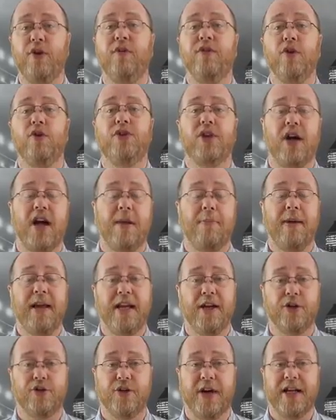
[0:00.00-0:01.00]
that you've used an
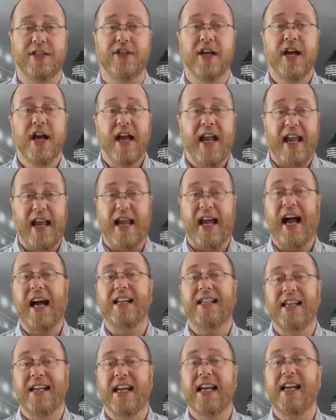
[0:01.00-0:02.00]
IP address, it
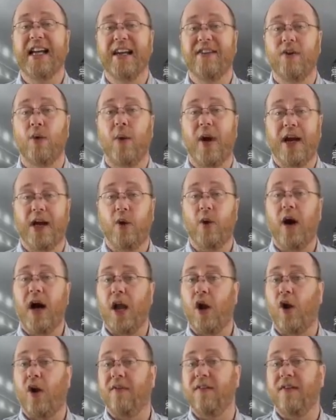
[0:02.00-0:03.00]
actually can give away
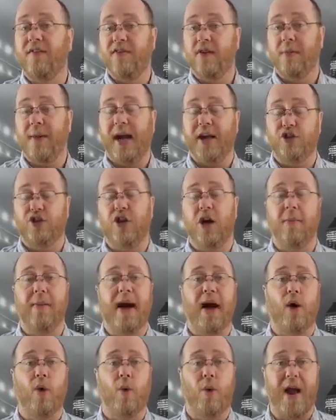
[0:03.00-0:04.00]
quite a lot of information
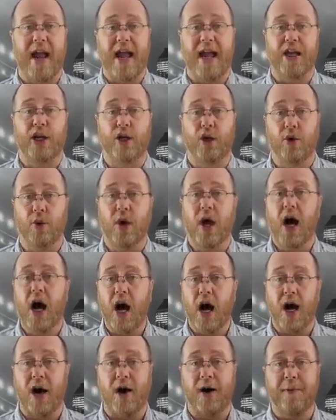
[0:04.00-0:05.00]
about where you
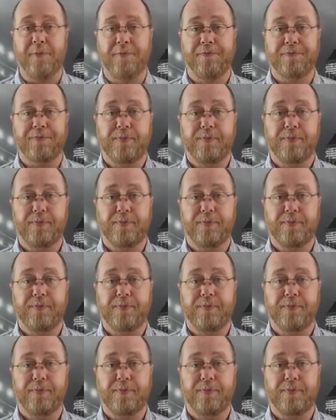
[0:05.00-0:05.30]
are.